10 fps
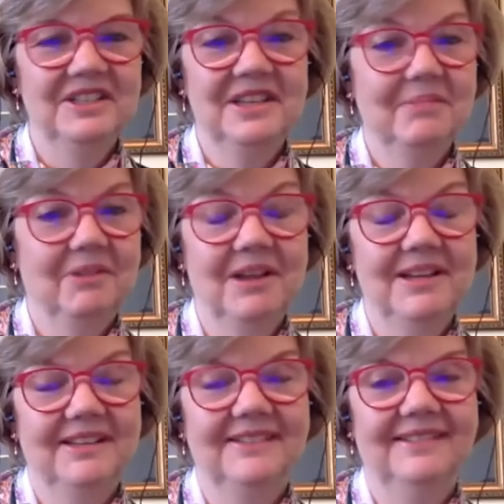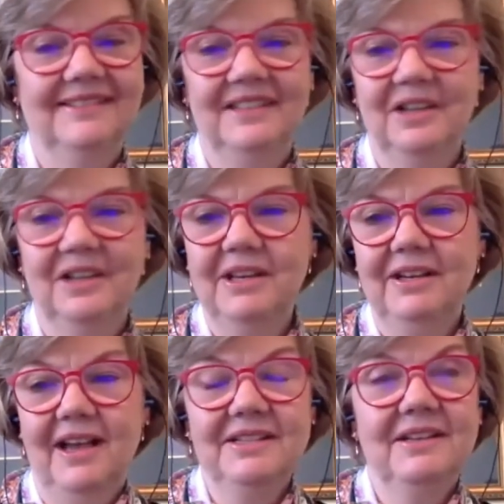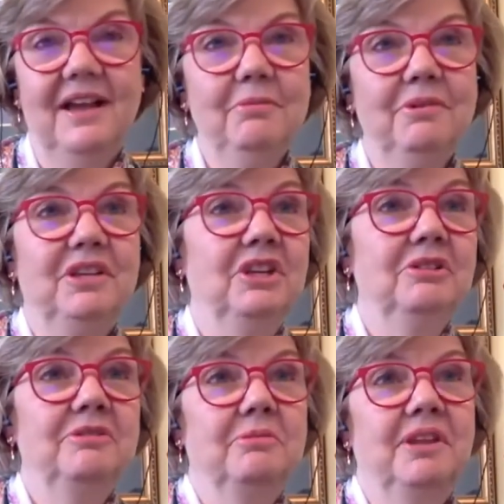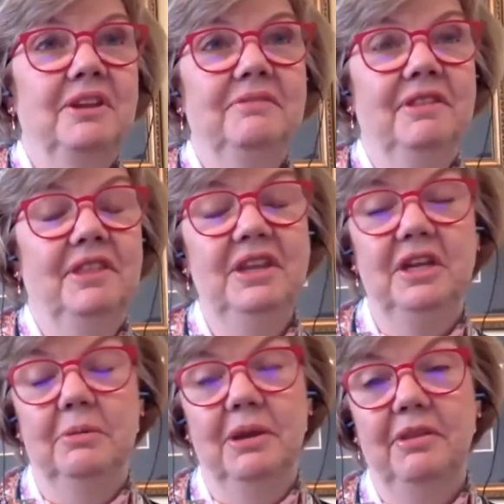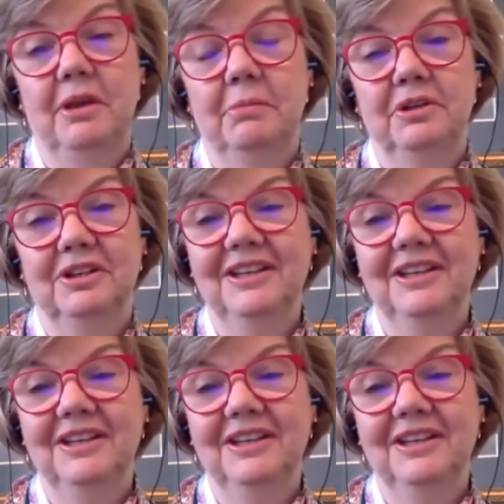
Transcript: kept writing. You know, I mean, I did, I went years without even thinking about that book.